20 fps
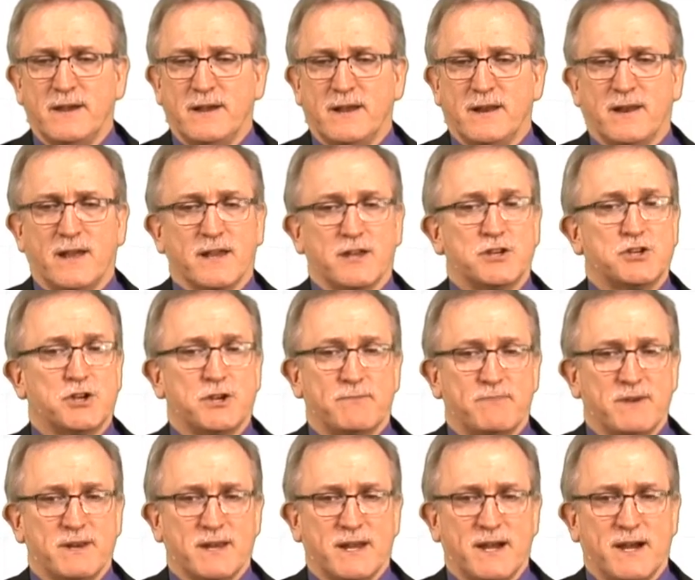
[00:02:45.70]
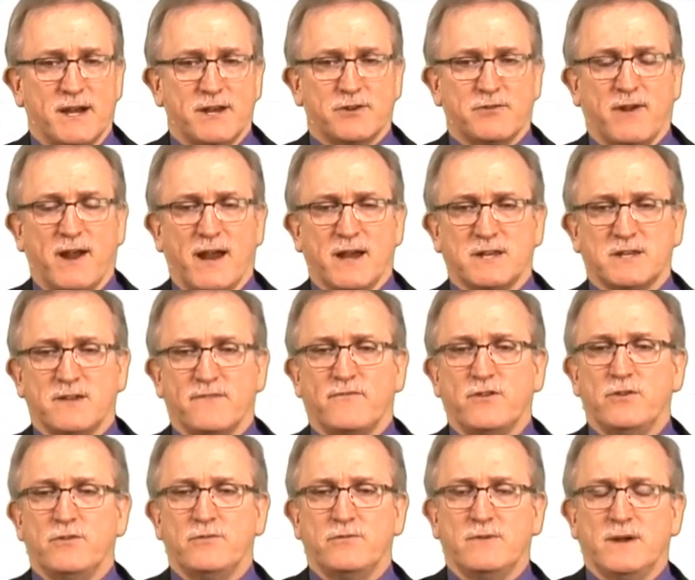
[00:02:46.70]
like shipment contracts. If
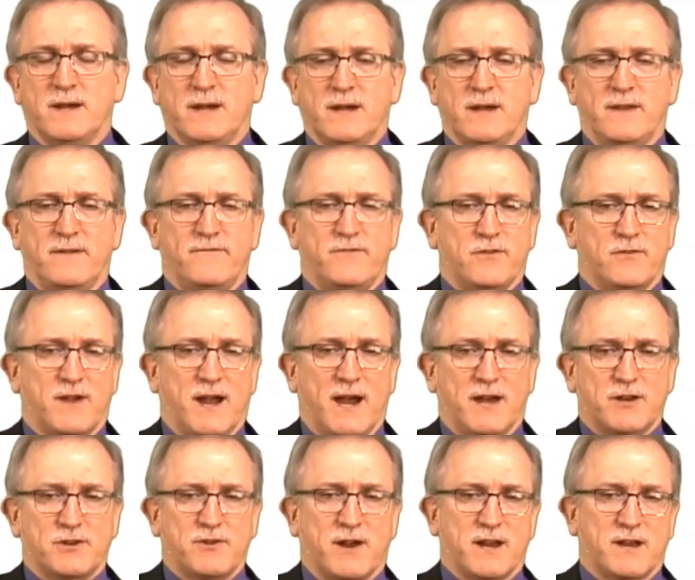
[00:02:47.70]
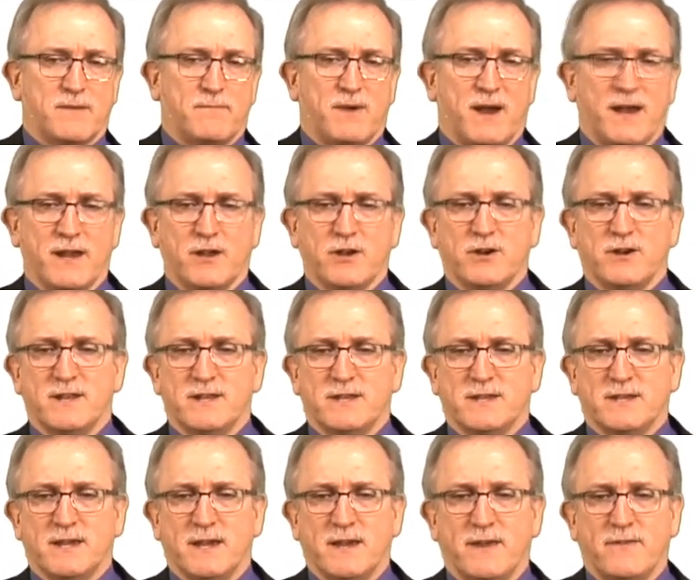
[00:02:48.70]
you contract to buy
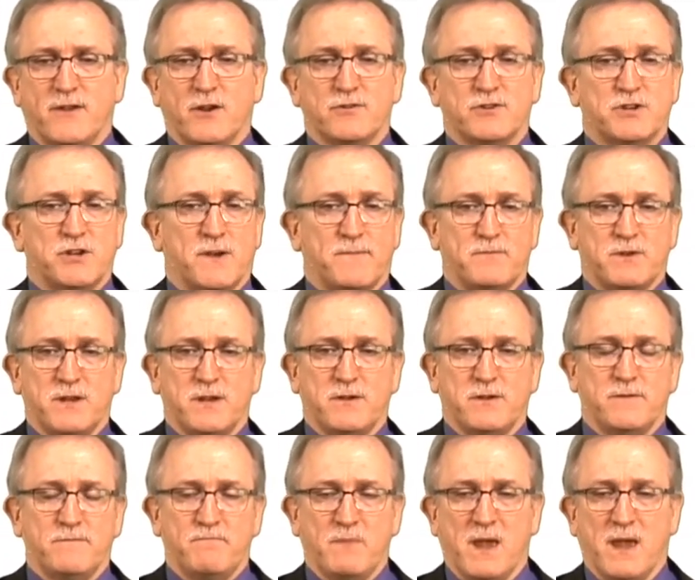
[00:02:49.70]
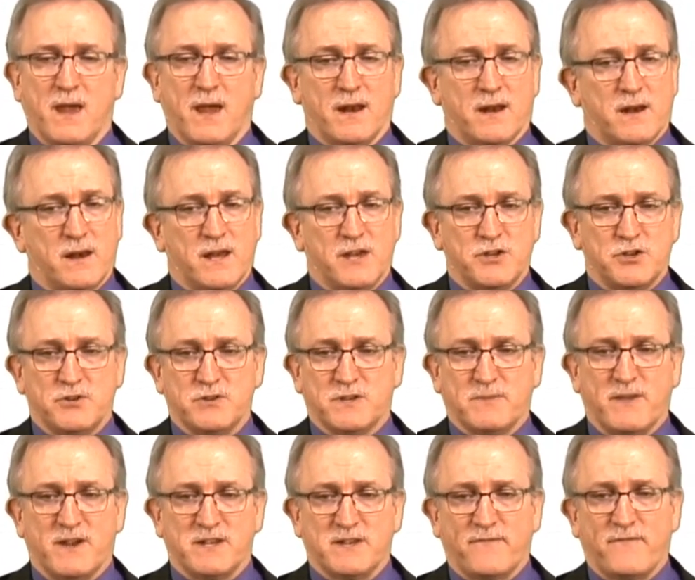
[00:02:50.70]
goods and they're shipped to you, and unless you
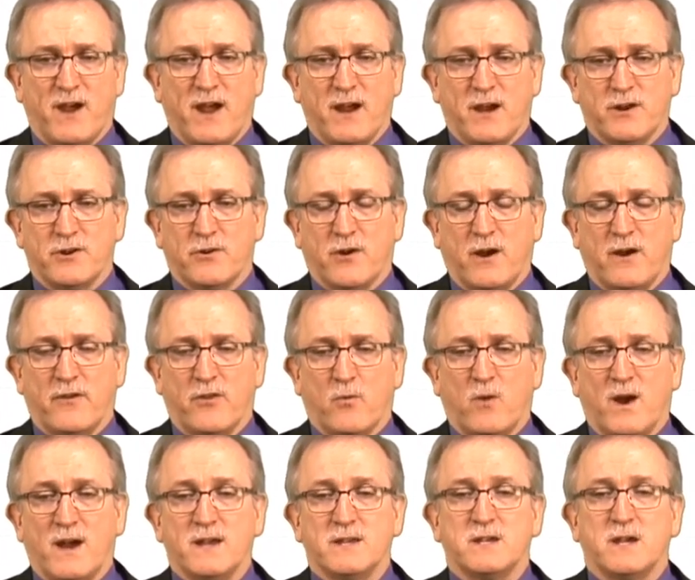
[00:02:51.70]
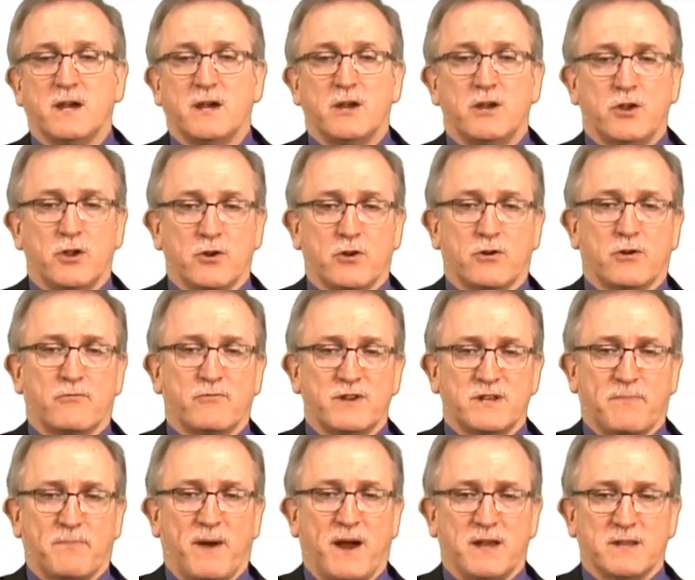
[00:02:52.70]
specify otherwise, you're
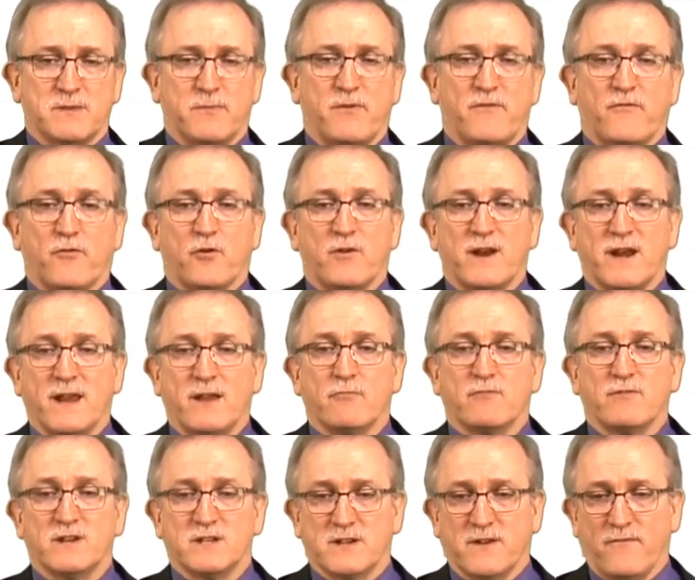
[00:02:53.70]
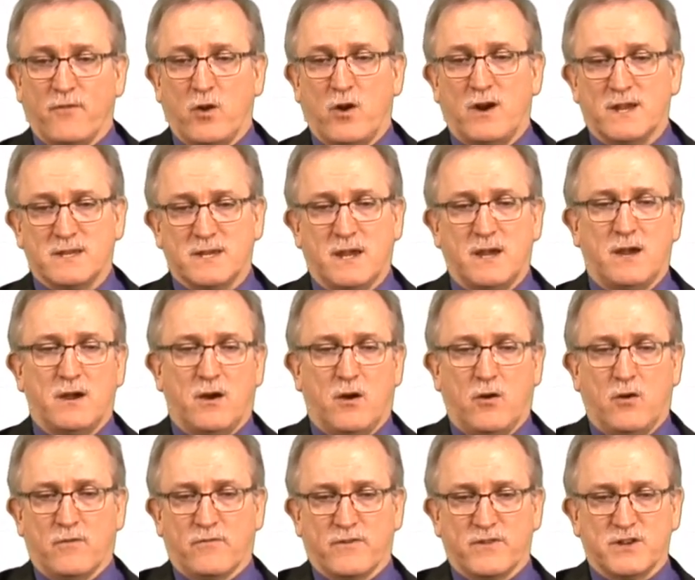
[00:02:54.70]
responsible for any risk of loss
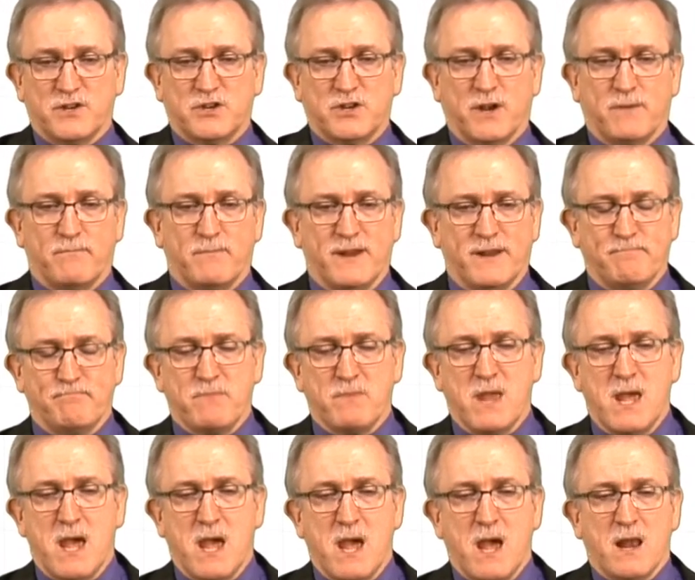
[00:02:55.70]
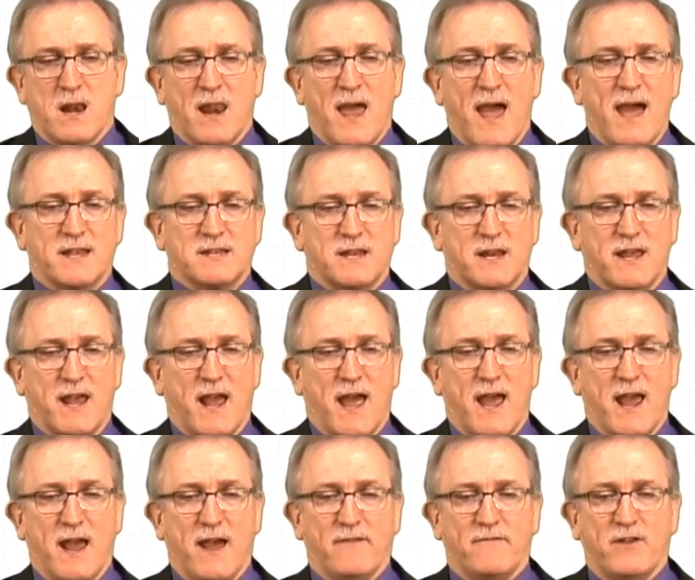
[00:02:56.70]
over the shipment. Lastly, I
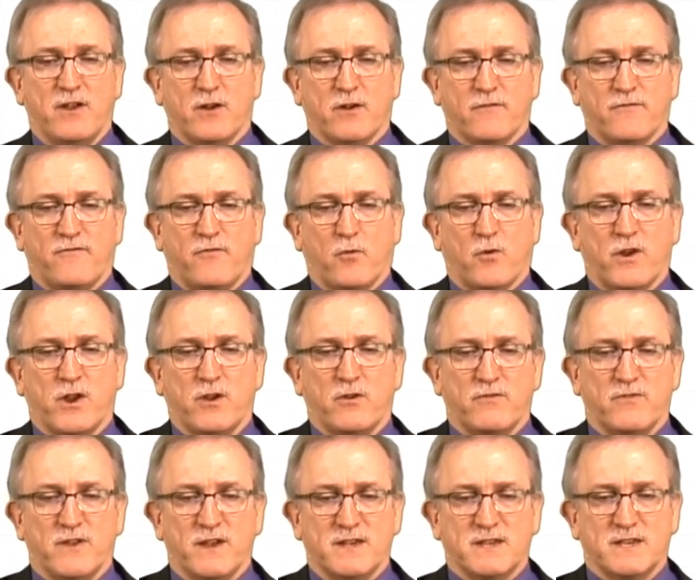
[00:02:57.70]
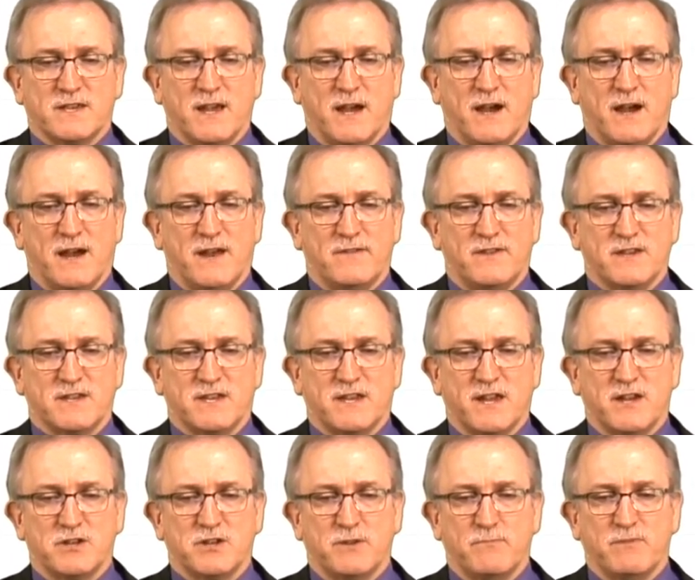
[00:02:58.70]
have here for you this
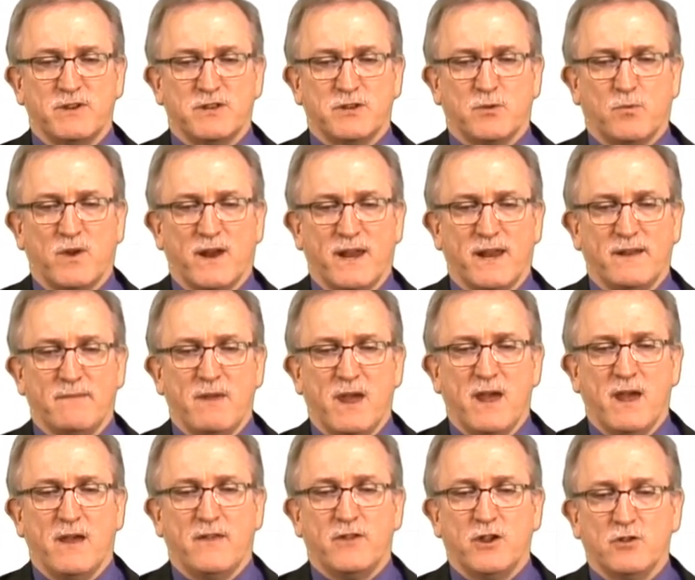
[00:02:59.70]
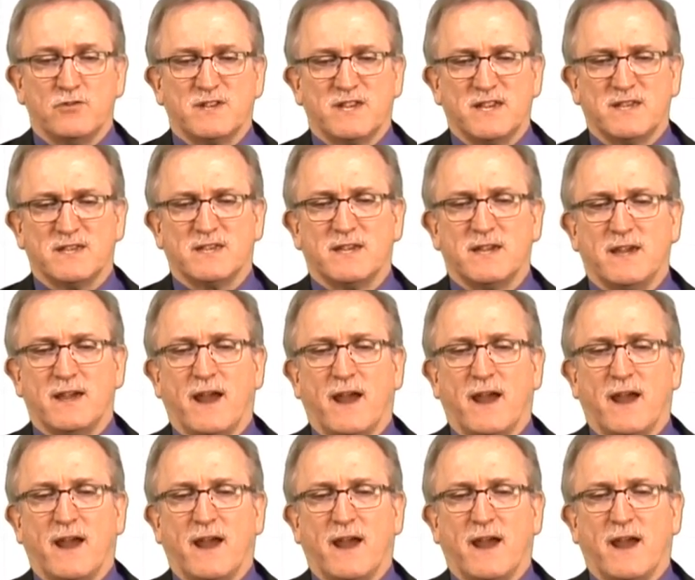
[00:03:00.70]
distinction between the UCC